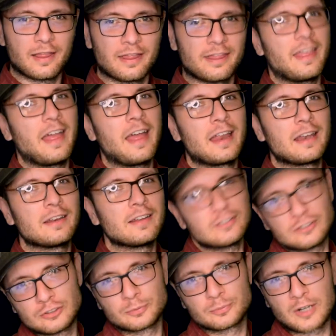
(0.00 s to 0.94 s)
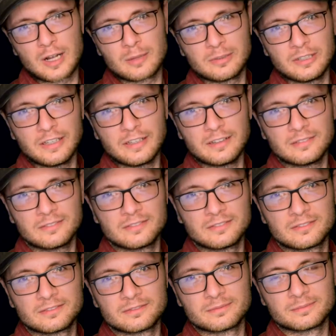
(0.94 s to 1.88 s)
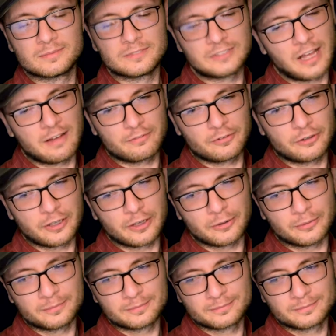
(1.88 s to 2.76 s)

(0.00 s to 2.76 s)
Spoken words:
then this is probably not for you.